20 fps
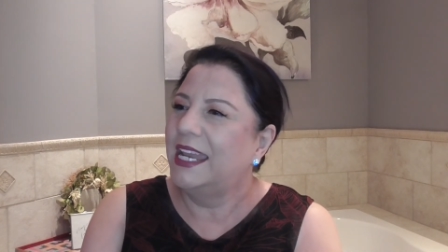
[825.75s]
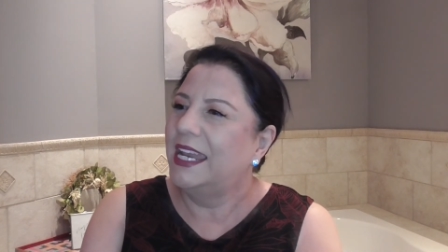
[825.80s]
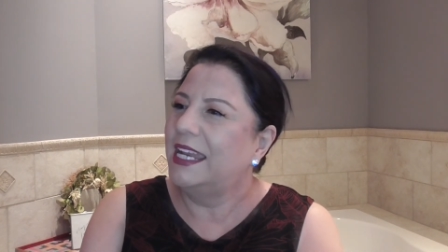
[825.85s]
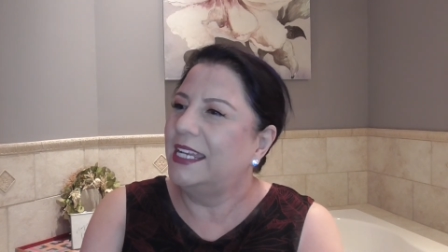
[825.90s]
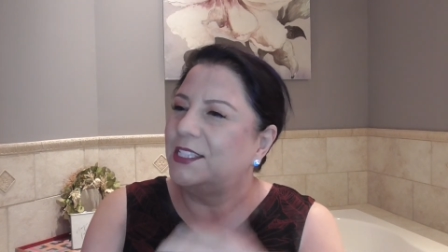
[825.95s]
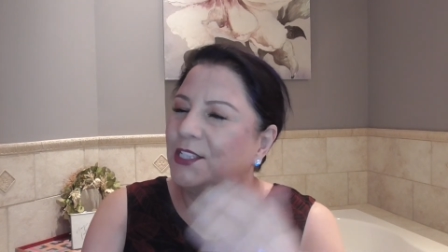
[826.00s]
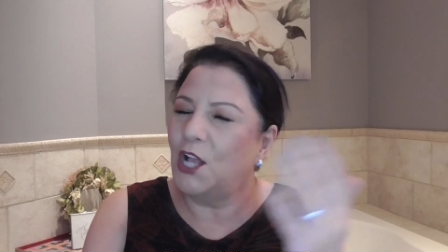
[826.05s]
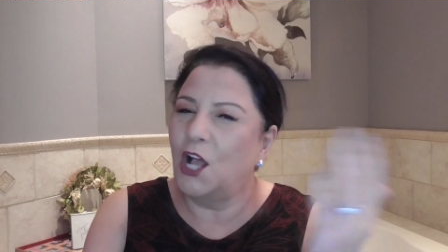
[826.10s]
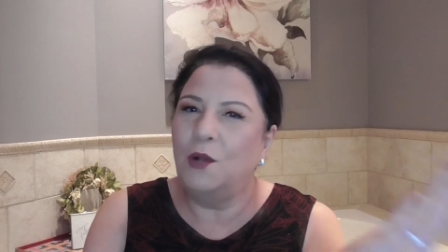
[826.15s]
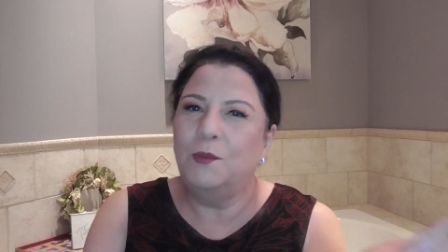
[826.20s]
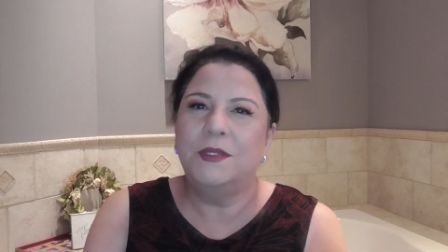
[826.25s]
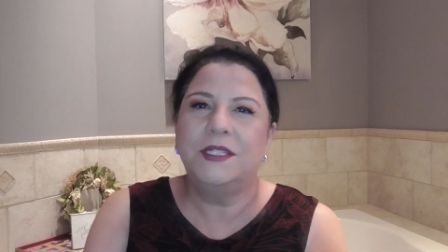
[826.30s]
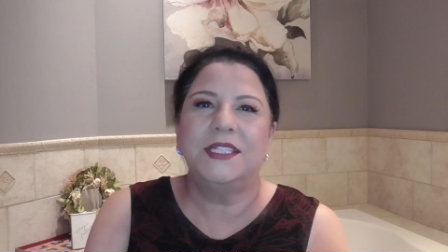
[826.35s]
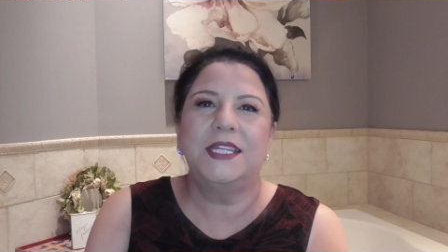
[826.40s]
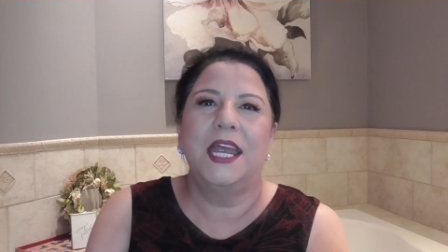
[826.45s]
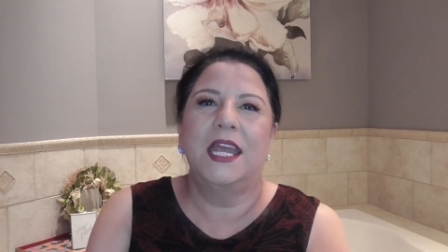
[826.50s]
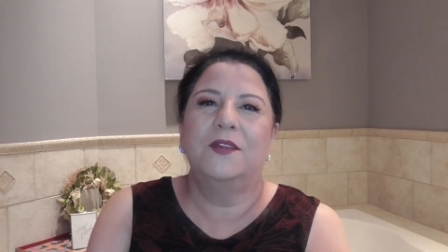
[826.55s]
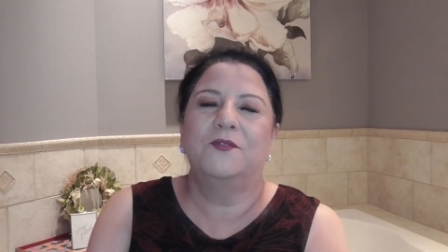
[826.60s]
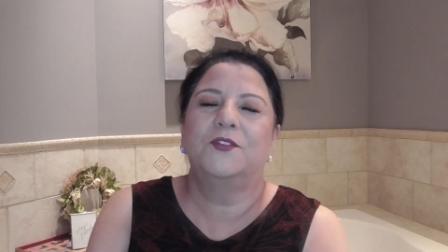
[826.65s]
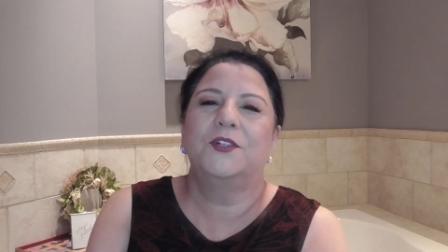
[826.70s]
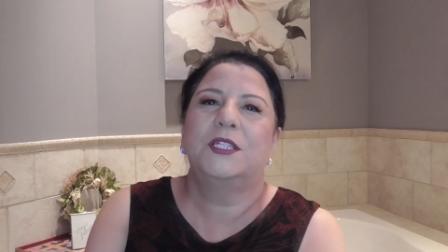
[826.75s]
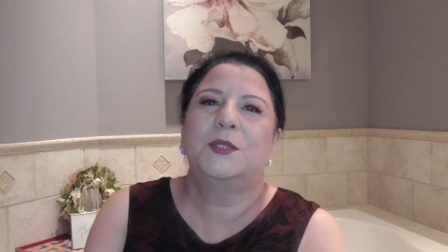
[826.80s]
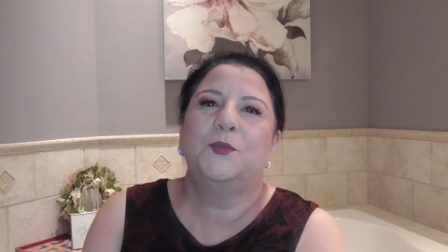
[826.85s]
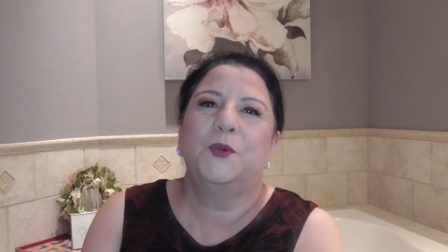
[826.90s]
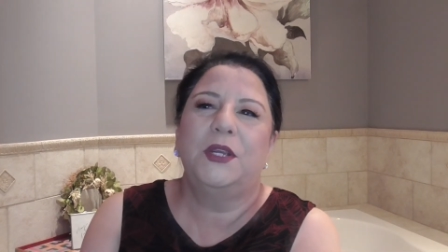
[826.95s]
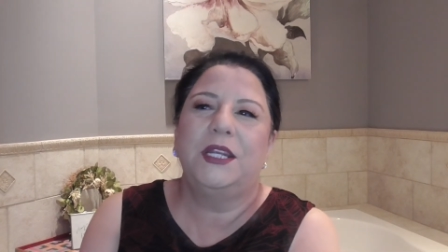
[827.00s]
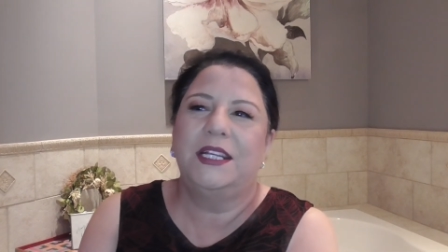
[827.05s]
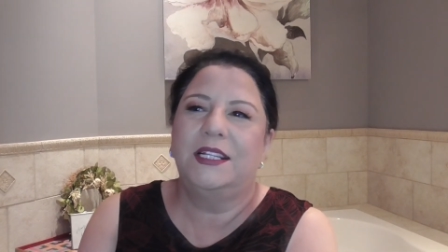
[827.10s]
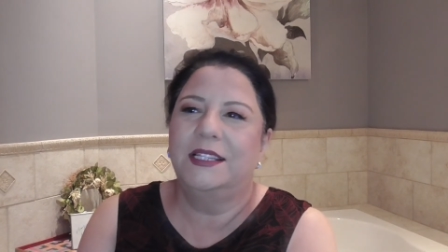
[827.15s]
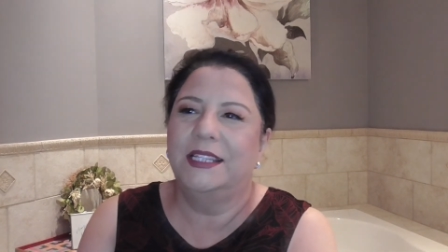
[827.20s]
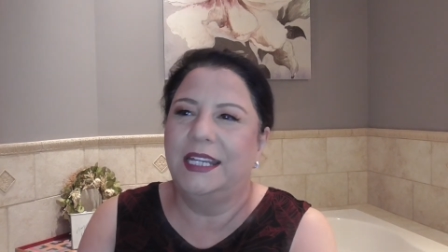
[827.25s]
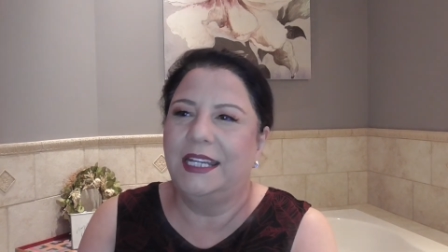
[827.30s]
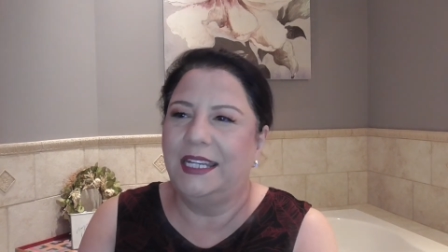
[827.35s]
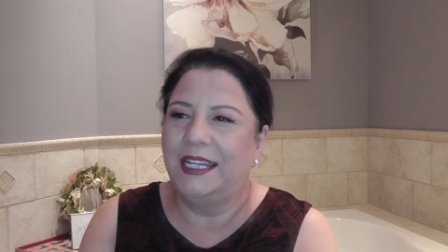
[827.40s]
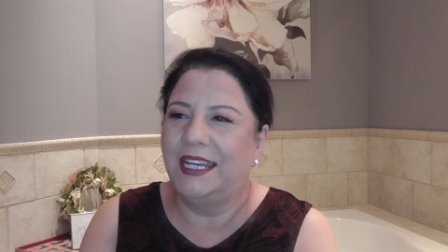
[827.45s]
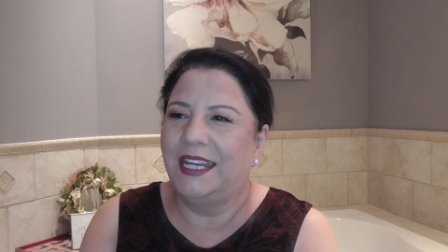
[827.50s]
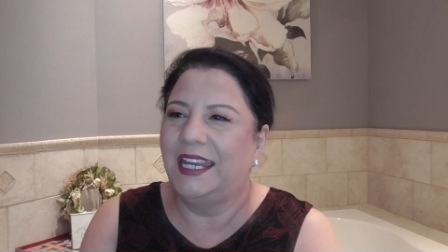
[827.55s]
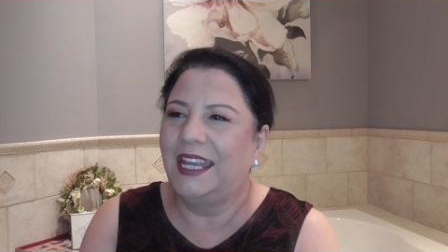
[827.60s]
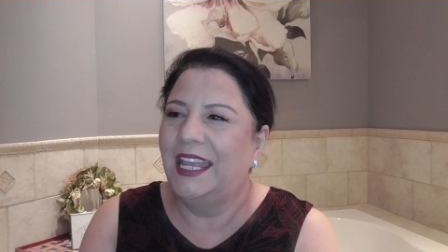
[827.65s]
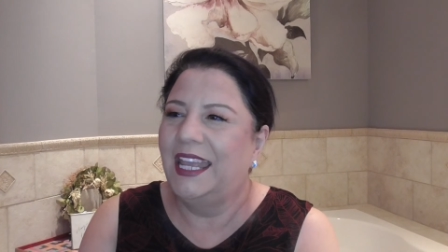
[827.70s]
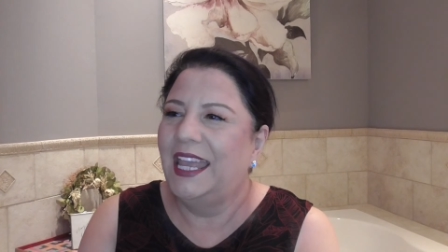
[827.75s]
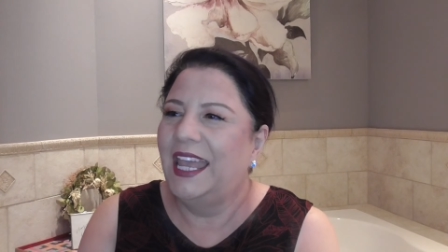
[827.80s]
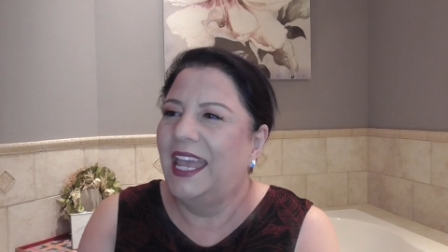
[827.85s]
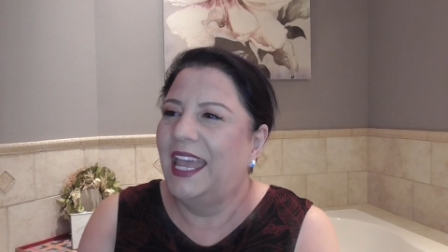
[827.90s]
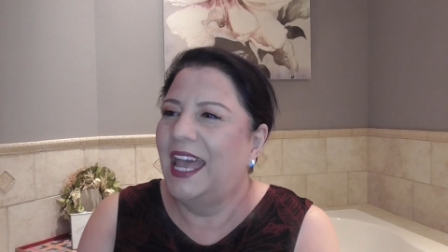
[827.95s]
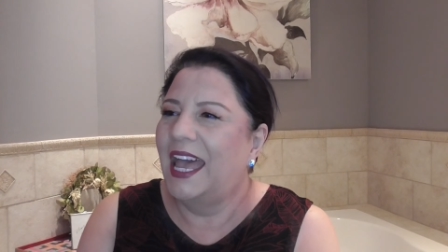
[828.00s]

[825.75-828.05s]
it's almost time for spring cleaning.